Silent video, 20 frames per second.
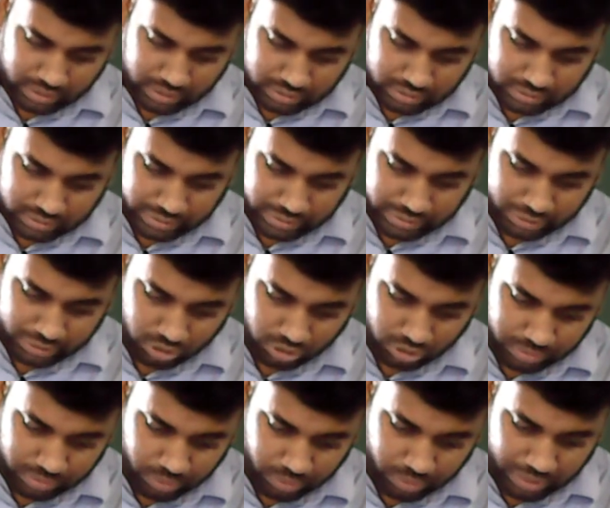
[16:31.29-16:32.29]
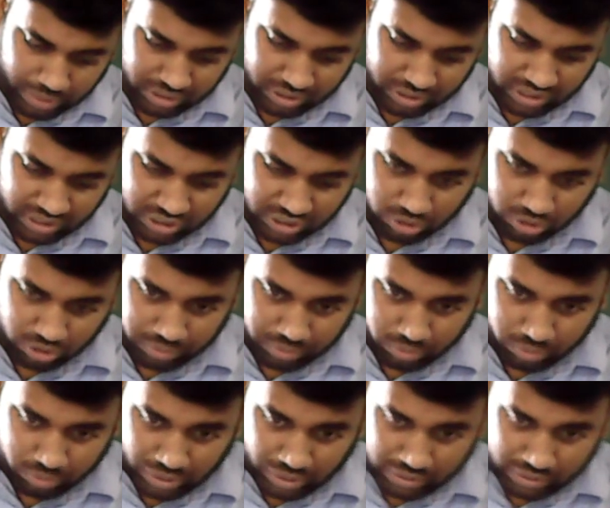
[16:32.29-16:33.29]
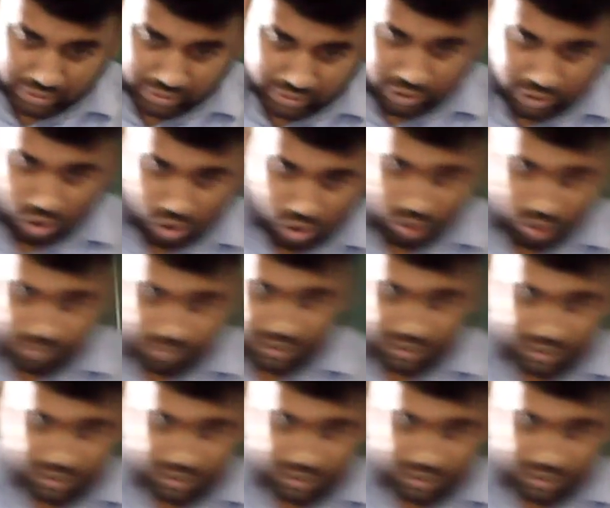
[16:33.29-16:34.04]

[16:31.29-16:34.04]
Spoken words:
length of the wire, thickness of the wire, D all of this.